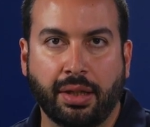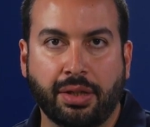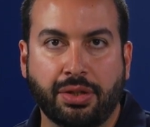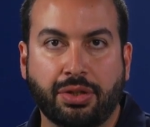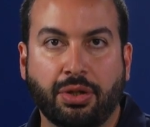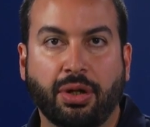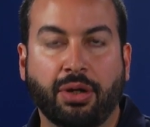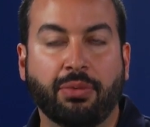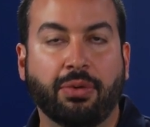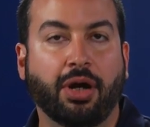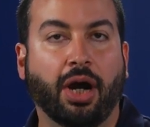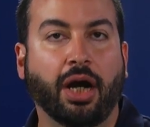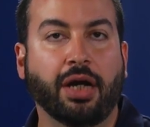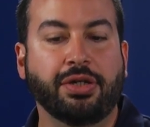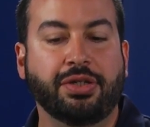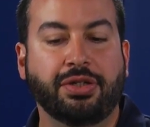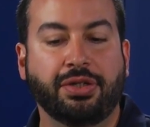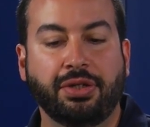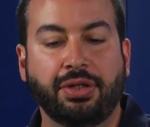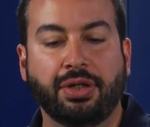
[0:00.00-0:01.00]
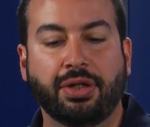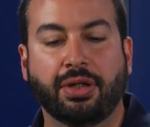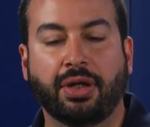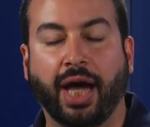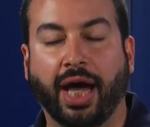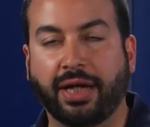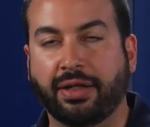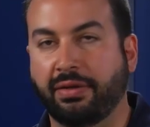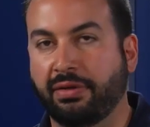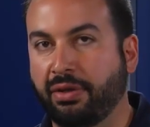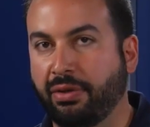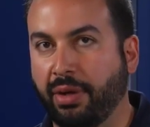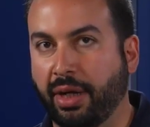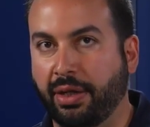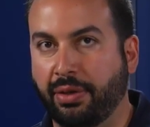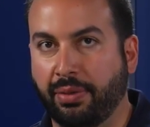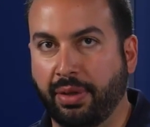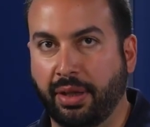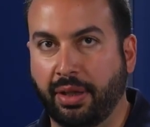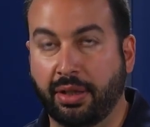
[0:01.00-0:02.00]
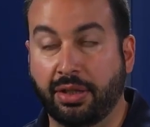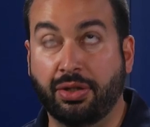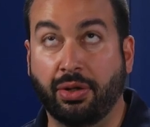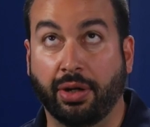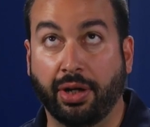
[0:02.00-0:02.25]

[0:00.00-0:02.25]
So in regards to your Active Directory,